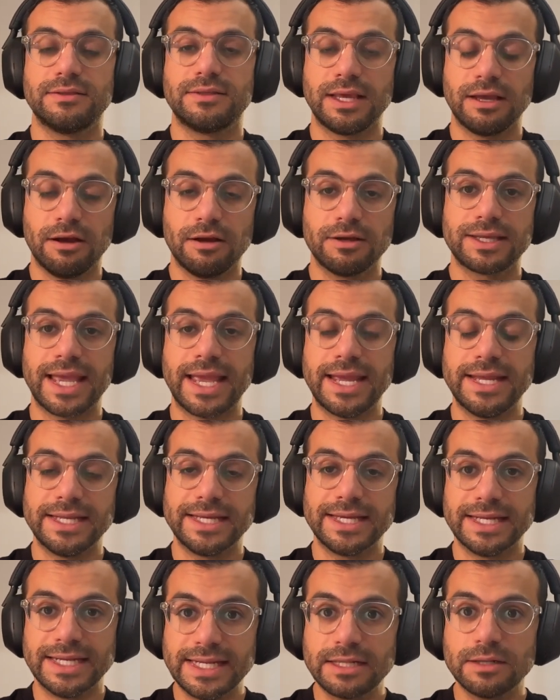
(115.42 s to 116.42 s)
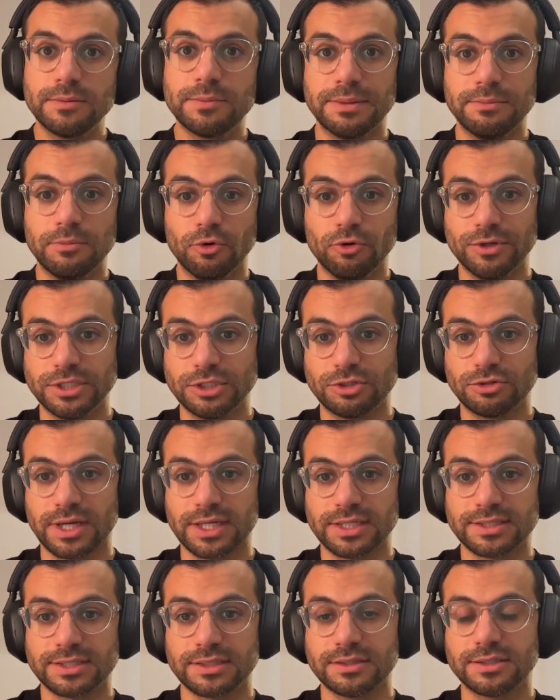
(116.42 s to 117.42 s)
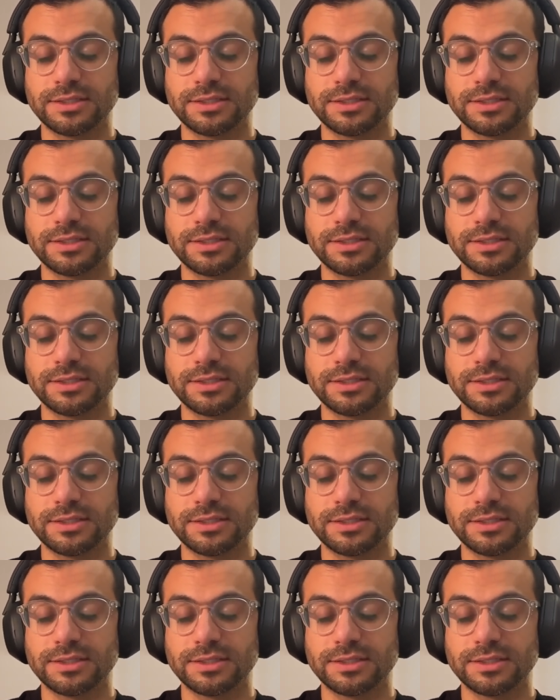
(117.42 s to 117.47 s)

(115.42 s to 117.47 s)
they are gaining a little bit more interest.